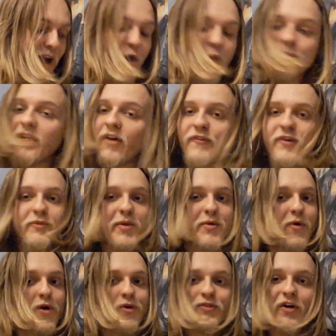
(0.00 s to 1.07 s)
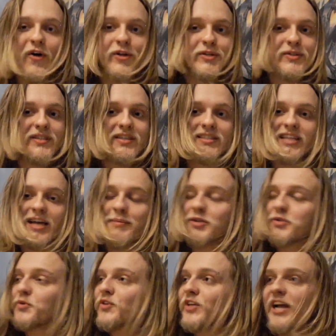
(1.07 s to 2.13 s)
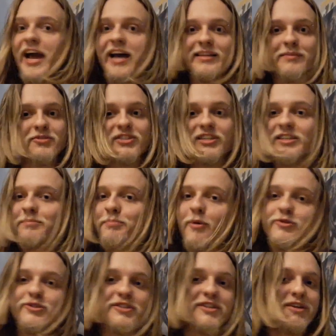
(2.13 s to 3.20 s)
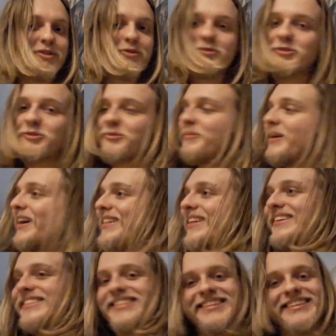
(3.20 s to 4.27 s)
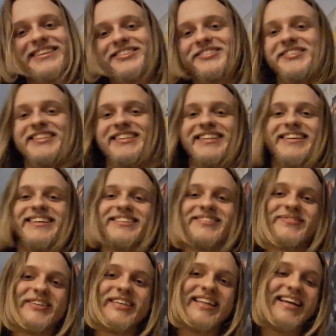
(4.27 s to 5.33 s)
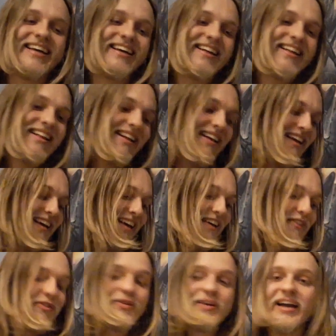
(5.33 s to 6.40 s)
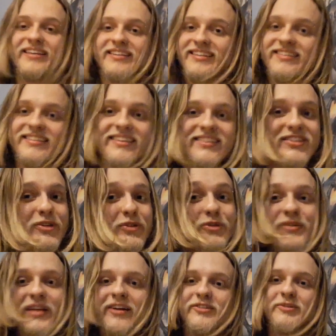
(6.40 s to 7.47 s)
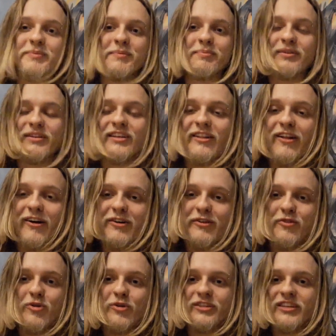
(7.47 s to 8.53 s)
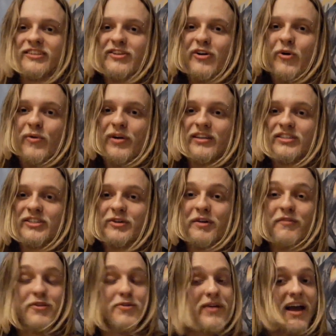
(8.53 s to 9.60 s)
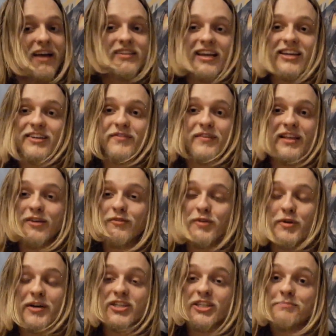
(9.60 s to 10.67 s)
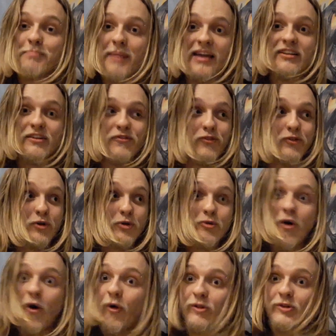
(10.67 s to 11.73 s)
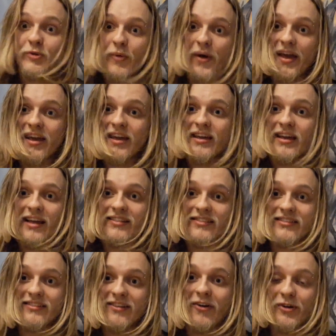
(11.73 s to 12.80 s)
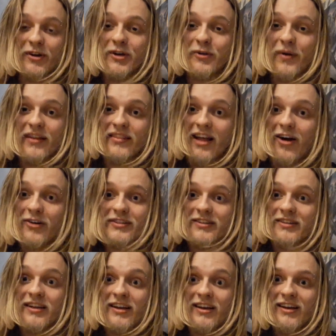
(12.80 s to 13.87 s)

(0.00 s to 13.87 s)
hope nothing went wrong with the audio this time. I swear to God, I'm just gonna post this on YouTube, man. It's what it is. But if you guys, it still turned out to be pretty long, of course, as always. So if you guys, if any of you actually made it through all the way and are here right now, then